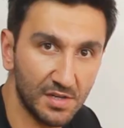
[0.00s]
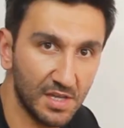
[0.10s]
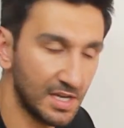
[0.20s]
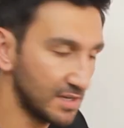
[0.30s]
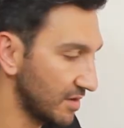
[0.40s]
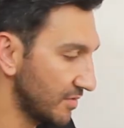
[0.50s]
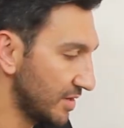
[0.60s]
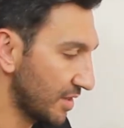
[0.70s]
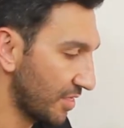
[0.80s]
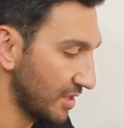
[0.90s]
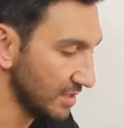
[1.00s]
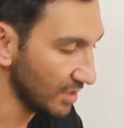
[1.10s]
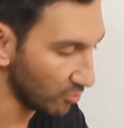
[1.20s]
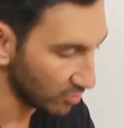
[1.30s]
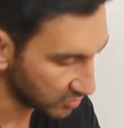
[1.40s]
they are very thin.
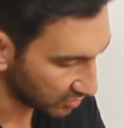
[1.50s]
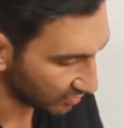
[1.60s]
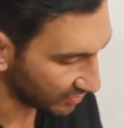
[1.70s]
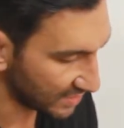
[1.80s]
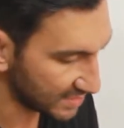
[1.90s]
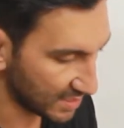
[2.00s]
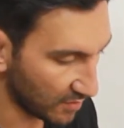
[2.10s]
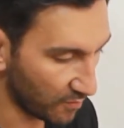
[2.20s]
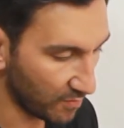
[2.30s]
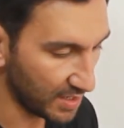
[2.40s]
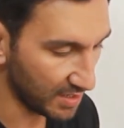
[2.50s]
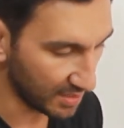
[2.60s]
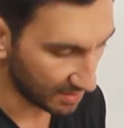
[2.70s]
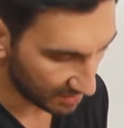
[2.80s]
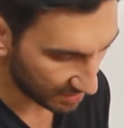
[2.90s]
Also there is a
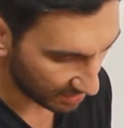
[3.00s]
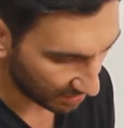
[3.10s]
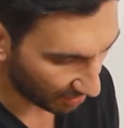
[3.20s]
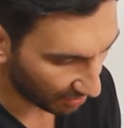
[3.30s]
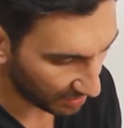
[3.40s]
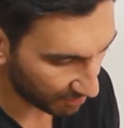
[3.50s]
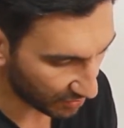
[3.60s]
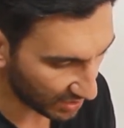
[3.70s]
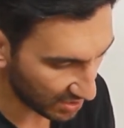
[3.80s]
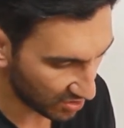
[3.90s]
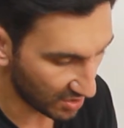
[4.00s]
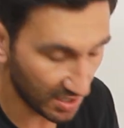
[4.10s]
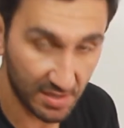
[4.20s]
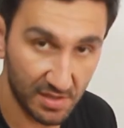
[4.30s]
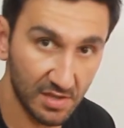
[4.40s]
very thin branch
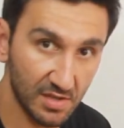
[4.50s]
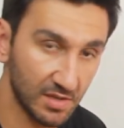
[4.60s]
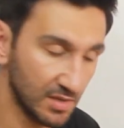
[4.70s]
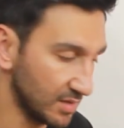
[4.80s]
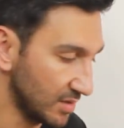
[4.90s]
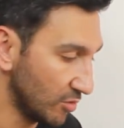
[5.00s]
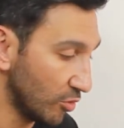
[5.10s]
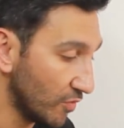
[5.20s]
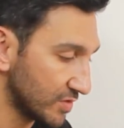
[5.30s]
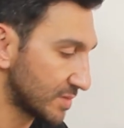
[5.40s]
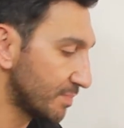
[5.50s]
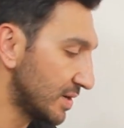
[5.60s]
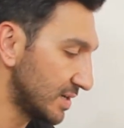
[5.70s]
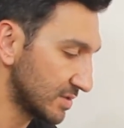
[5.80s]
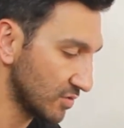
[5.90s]
at the lowest
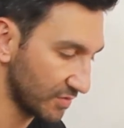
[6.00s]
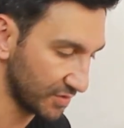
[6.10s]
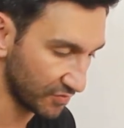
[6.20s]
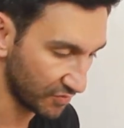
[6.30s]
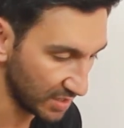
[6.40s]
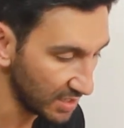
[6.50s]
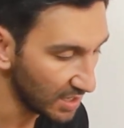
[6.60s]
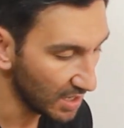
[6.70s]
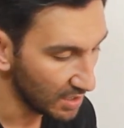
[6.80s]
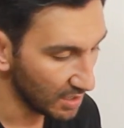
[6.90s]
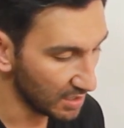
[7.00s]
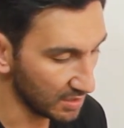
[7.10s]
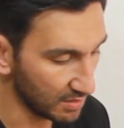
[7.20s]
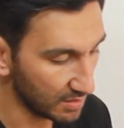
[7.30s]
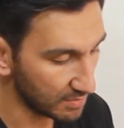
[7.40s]
part of the tree.
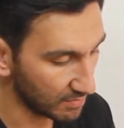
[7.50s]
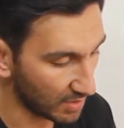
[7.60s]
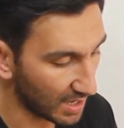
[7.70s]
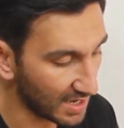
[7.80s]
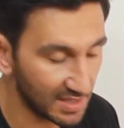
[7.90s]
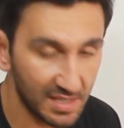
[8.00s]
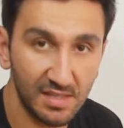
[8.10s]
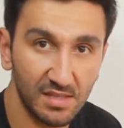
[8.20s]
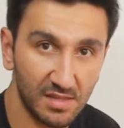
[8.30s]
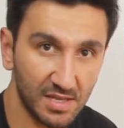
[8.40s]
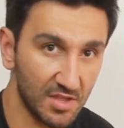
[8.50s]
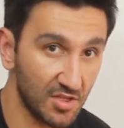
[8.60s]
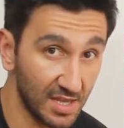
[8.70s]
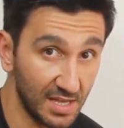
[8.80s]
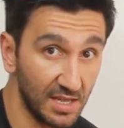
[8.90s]
I didn't touch
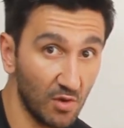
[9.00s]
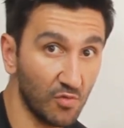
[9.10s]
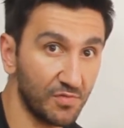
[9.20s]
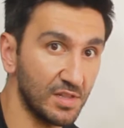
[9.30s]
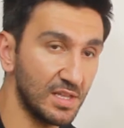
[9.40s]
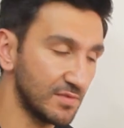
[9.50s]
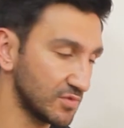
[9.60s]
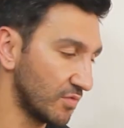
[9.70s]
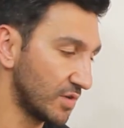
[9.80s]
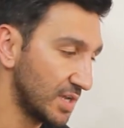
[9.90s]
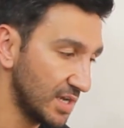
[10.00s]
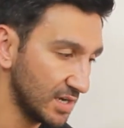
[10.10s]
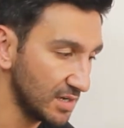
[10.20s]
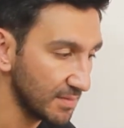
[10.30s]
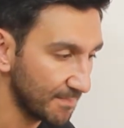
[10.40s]
any of the leaves over
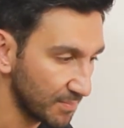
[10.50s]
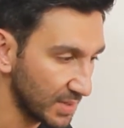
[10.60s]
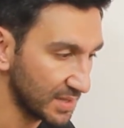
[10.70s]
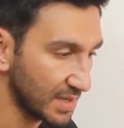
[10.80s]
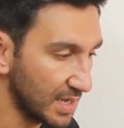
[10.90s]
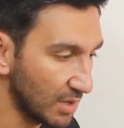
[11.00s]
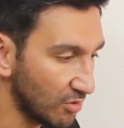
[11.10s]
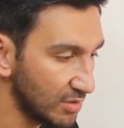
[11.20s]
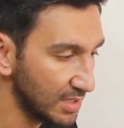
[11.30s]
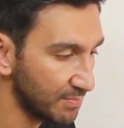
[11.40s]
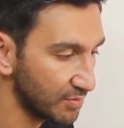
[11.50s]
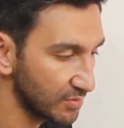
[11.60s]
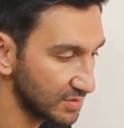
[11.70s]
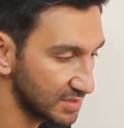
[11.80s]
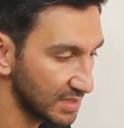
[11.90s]
here, but I only
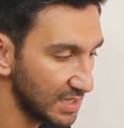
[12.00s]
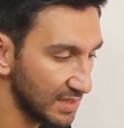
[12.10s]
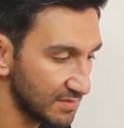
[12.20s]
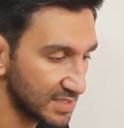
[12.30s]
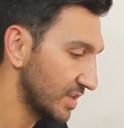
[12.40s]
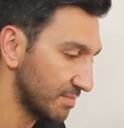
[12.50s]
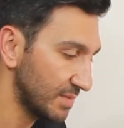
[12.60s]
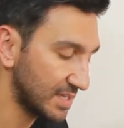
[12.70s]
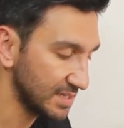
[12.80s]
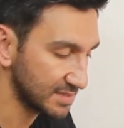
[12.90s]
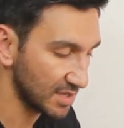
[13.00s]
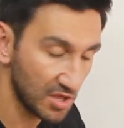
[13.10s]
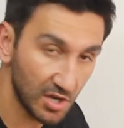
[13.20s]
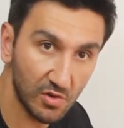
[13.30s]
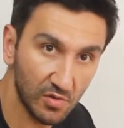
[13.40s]
pruned the leaves that may cast a
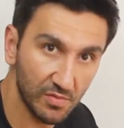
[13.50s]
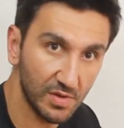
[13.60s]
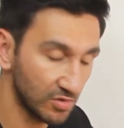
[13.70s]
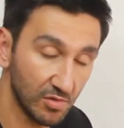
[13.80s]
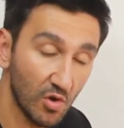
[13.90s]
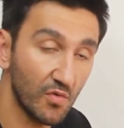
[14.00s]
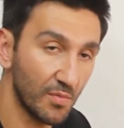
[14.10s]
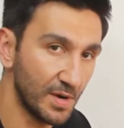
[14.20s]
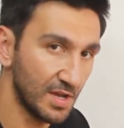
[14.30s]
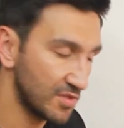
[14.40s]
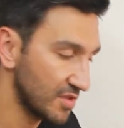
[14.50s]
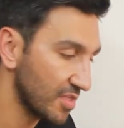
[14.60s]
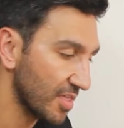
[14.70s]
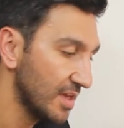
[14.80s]
shadow to the lower branches,